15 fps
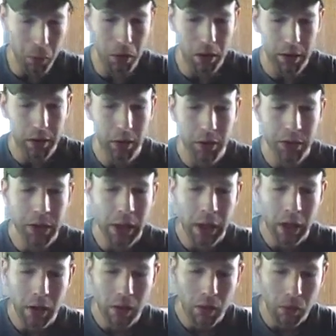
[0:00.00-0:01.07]
workers
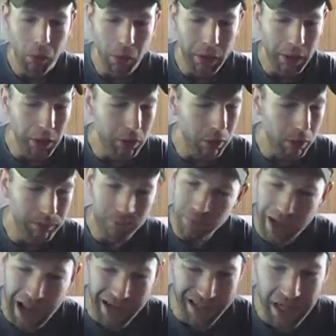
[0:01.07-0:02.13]
will
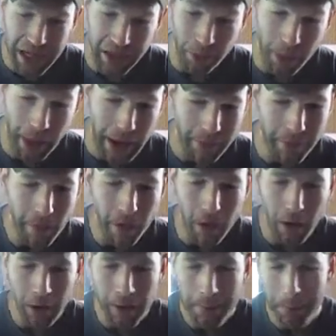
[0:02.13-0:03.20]
not take it that
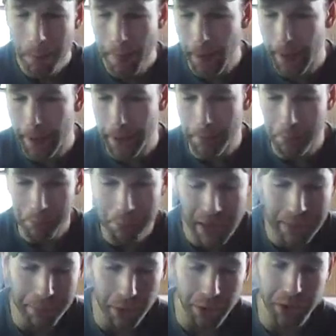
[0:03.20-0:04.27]
far. Me
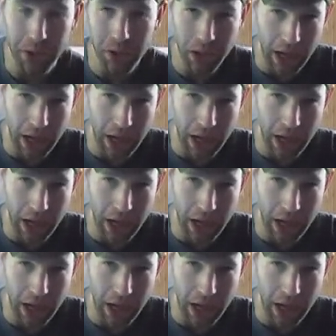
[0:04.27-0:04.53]
personally,